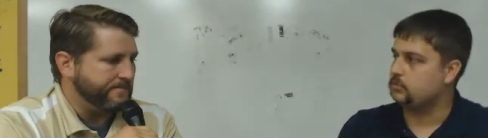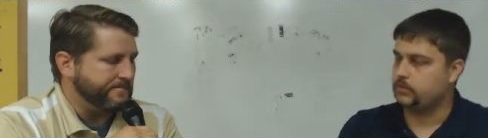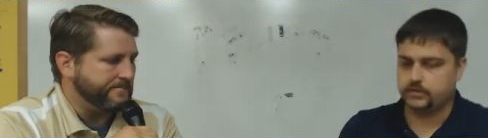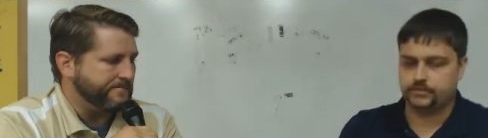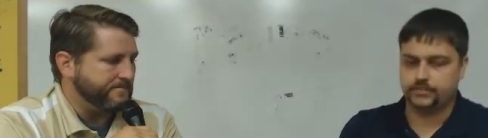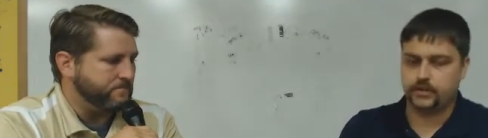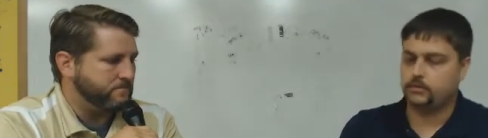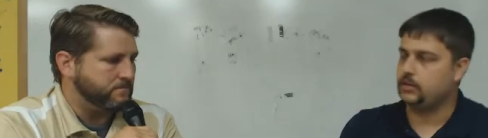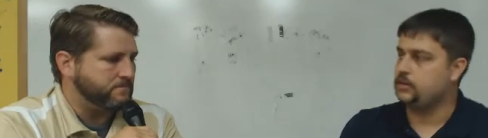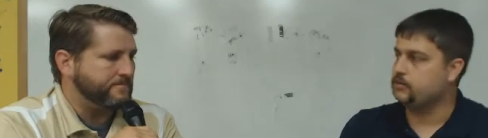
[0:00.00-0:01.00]
Speaker 1: with your
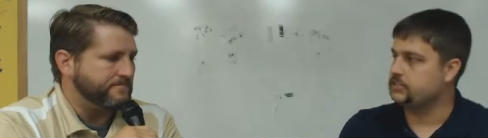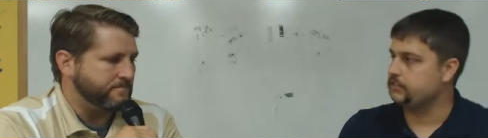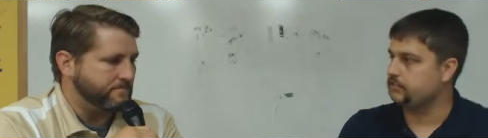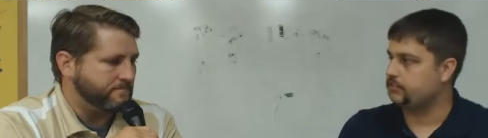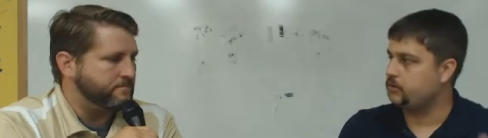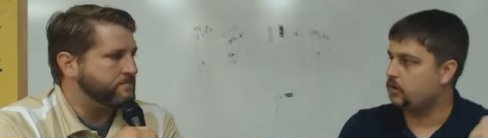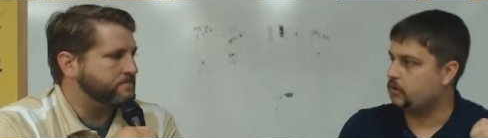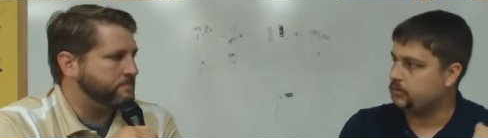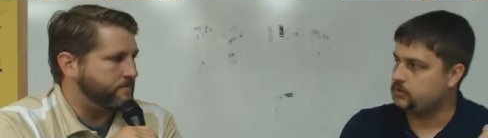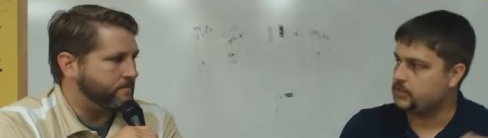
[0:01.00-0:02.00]
phone and you receive a phone
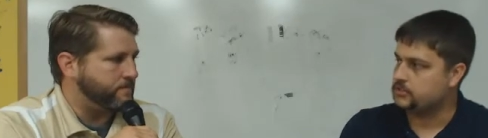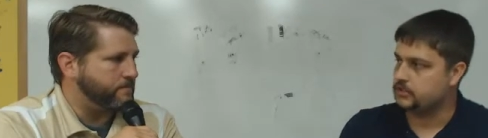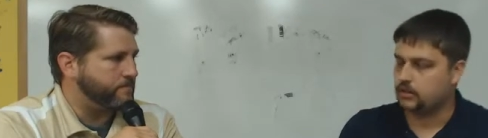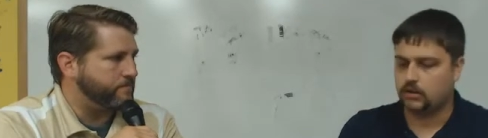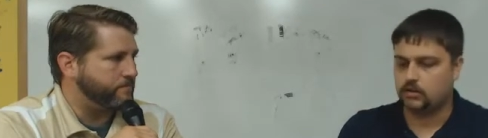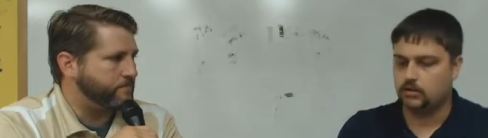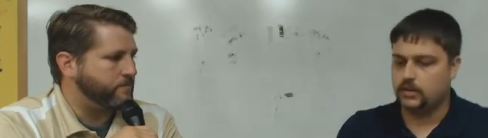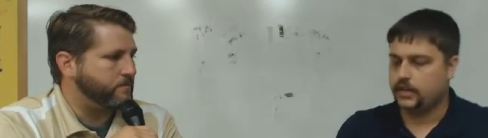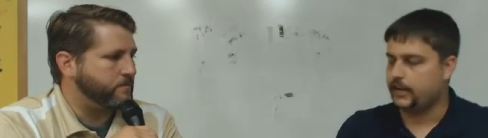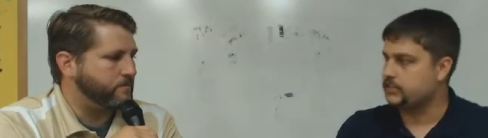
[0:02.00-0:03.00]
call and you answer the call,
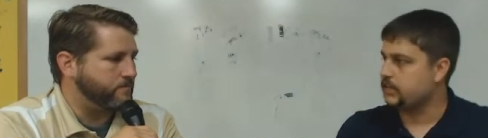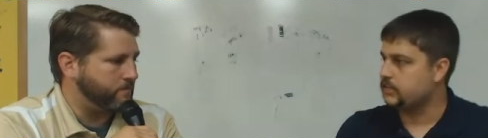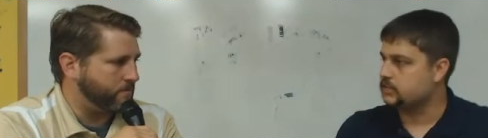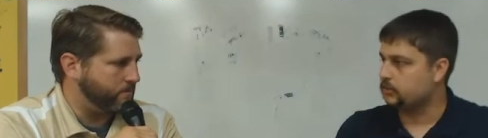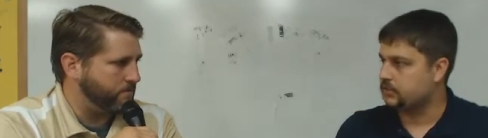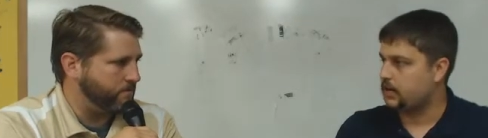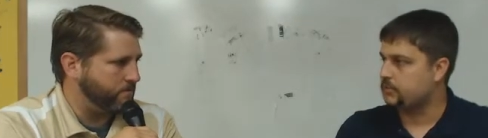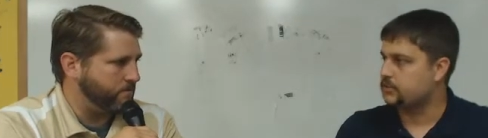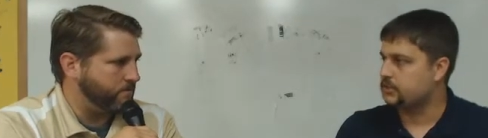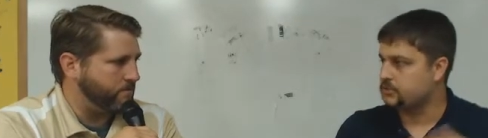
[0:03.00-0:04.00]
it actually has a little
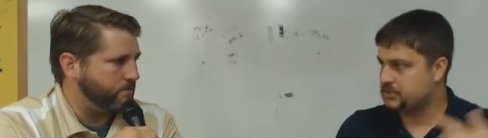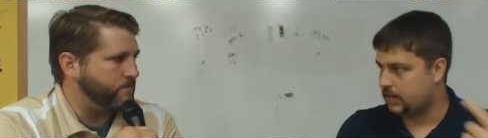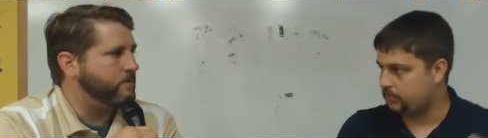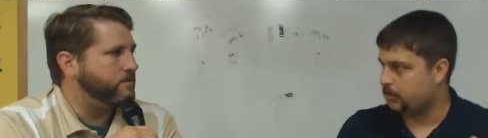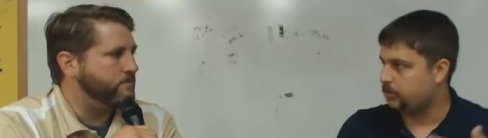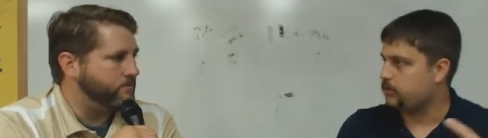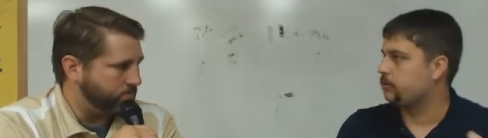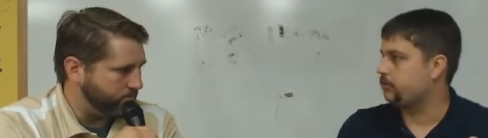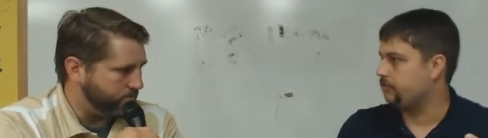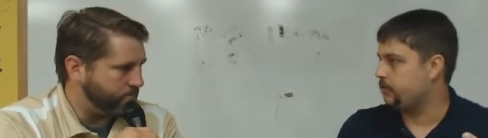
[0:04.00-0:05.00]
timer and shows you how long
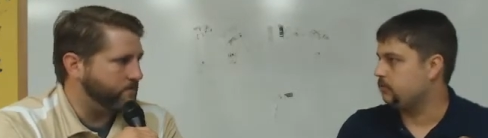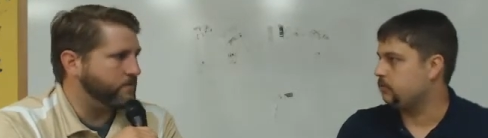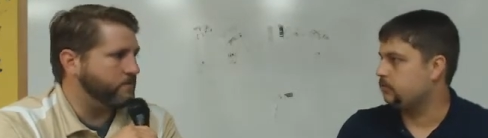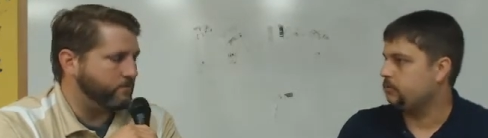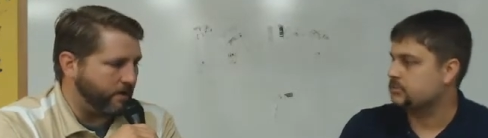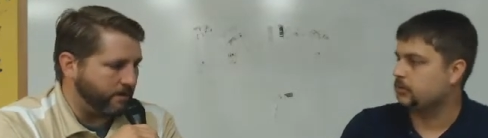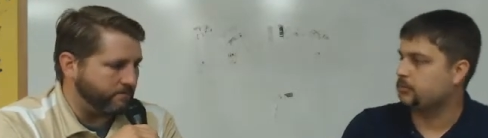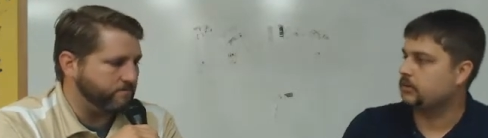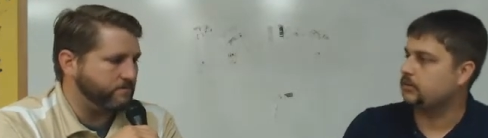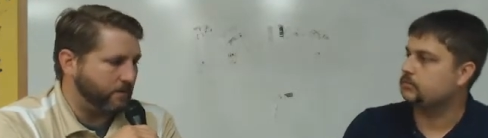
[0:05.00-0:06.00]
you're on the phone right. with
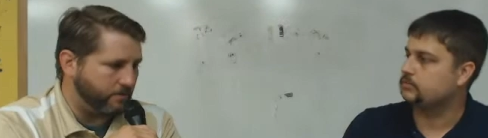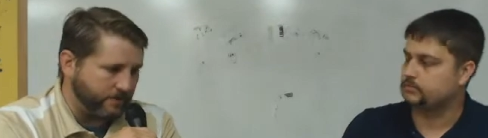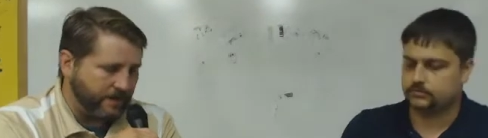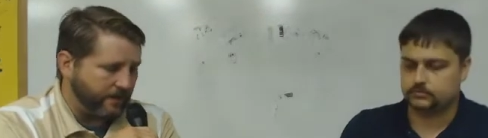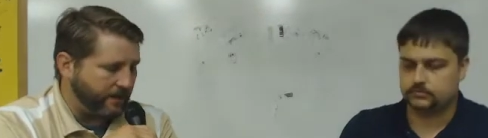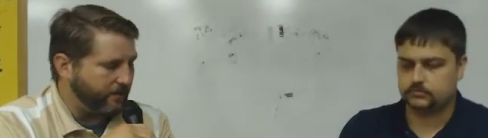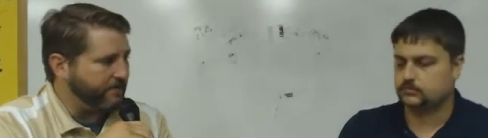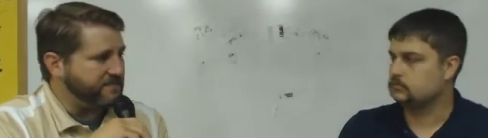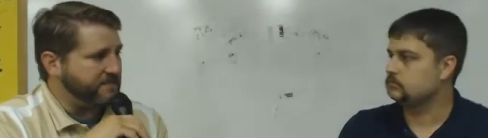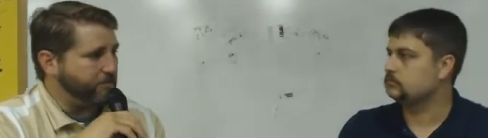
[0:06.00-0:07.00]
someone.
Speaker 2: Okay,
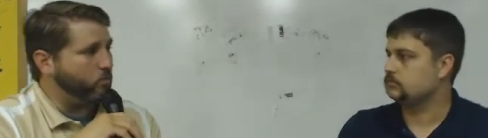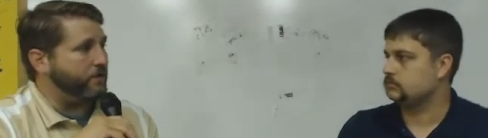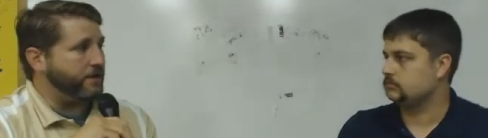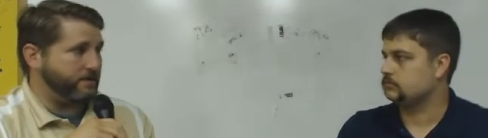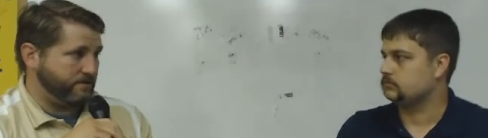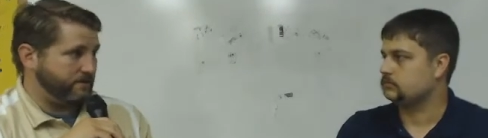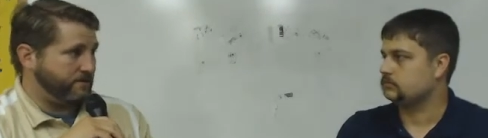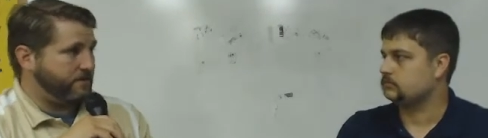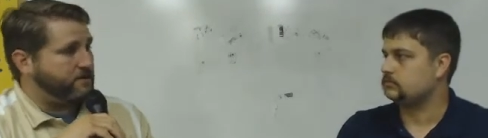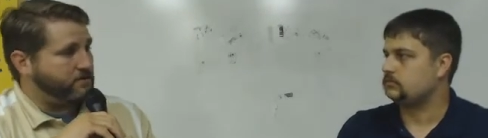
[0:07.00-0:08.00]
interesting point.
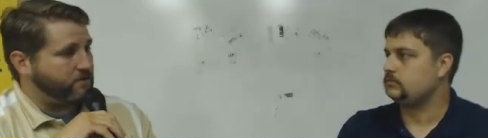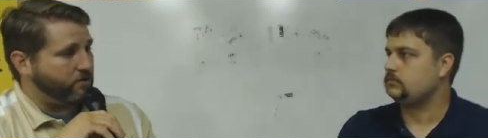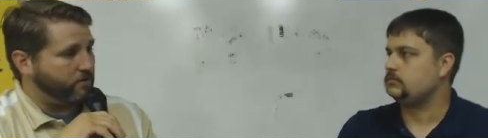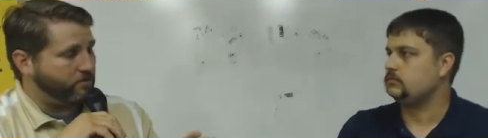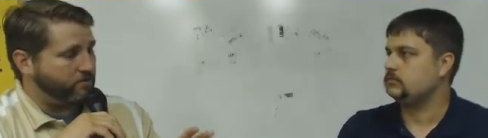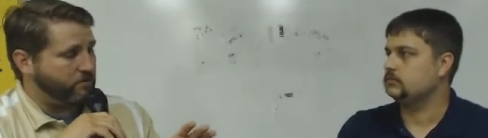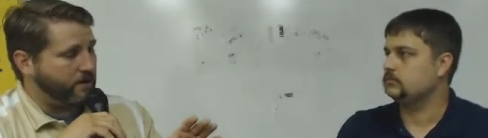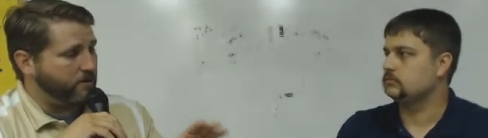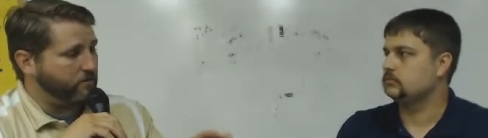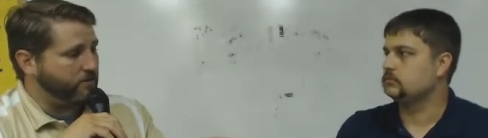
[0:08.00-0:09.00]
So
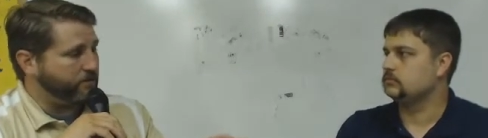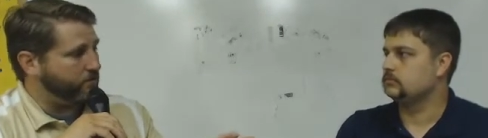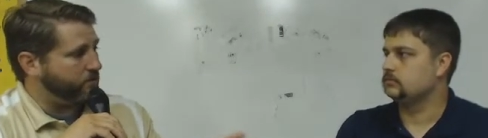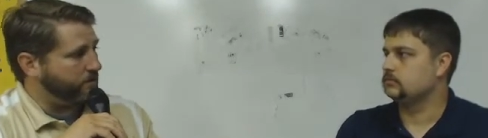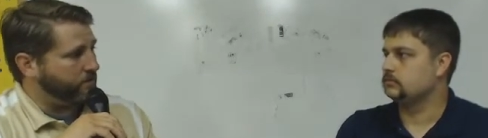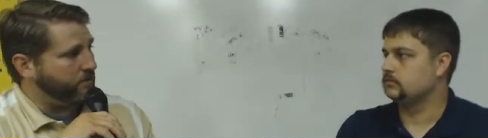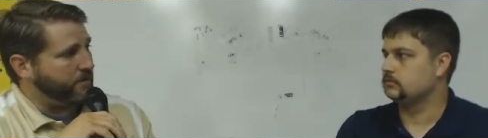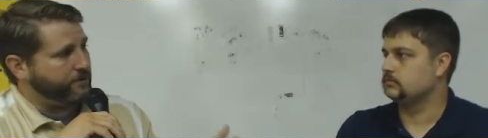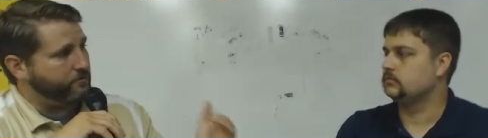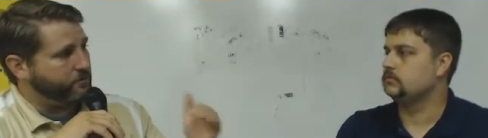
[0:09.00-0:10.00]
not only will it
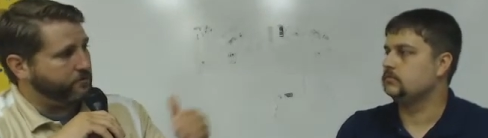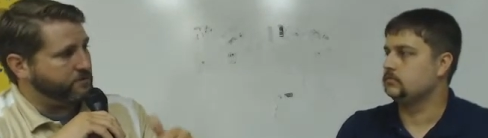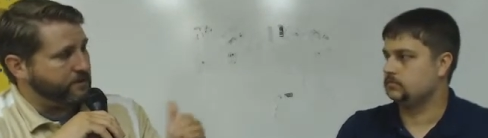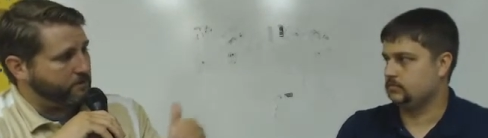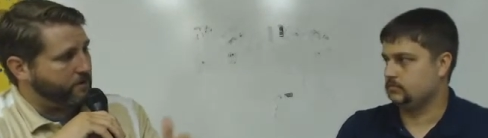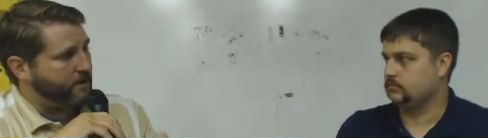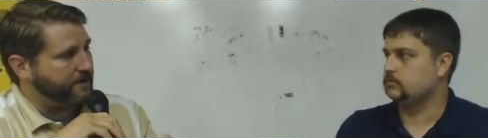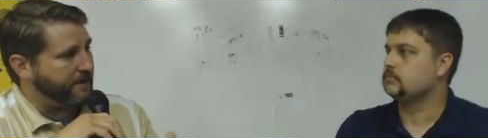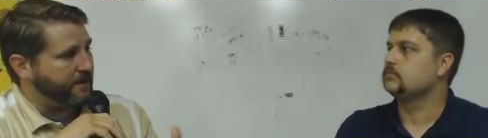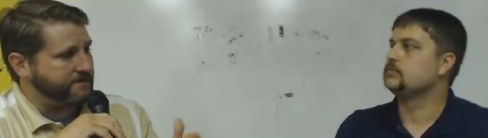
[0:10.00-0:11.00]
play your music and
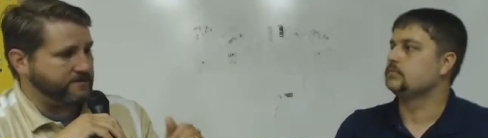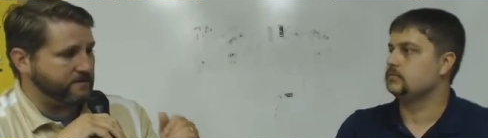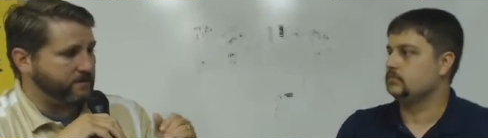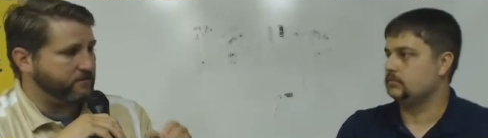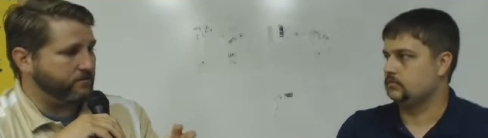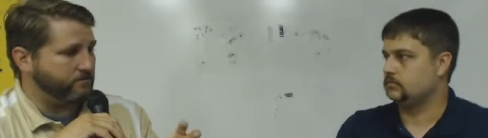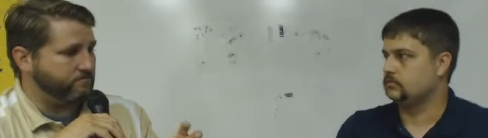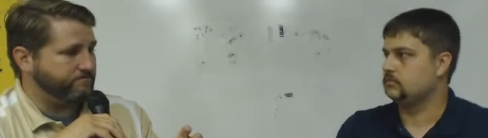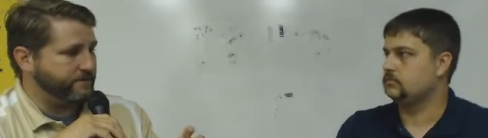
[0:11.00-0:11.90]
podcasts and other